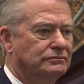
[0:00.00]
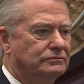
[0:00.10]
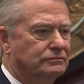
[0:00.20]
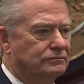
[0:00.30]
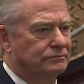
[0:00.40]

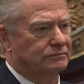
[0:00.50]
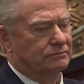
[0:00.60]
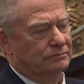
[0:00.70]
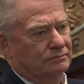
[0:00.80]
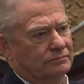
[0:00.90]

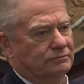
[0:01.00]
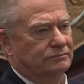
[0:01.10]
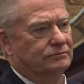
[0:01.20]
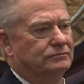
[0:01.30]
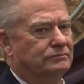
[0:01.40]

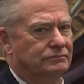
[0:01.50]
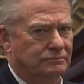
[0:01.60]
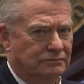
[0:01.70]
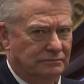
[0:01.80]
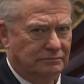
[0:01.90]

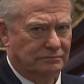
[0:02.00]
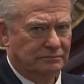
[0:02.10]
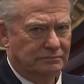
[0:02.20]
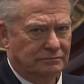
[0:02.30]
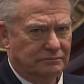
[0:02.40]

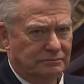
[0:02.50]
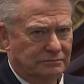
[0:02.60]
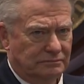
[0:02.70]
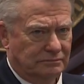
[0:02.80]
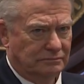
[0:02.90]

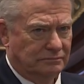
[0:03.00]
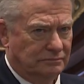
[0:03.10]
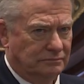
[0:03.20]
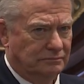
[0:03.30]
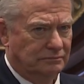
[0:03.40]

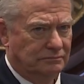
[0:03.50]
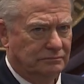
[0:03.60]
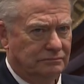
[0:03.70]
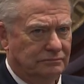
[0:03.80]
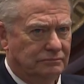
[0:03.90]

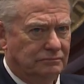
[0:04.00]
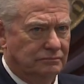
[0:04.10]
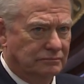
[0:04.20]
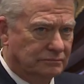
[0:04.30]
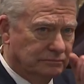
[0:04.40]

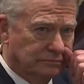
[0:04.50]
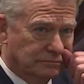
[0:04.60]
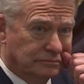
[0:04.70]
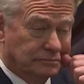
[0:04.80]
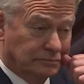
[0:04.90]

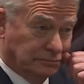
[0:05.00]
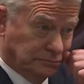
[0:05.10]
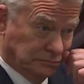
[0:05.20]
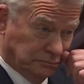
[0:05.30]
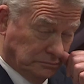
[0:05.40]

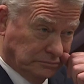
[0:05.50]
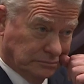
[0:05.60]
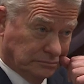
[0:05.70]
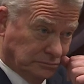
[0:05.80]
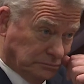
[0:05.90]

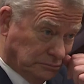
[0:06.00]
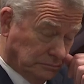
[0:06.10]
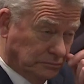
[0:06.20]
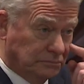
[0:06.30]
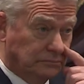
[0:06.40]

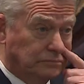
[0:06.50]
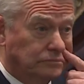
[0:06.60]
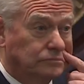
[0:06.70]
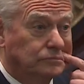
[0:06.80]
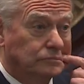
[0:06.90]

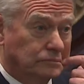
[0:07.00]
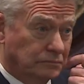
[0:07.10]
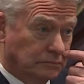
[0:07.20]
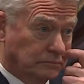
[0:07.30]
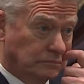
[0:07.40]

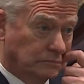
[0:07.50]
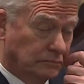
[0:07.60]
(silence)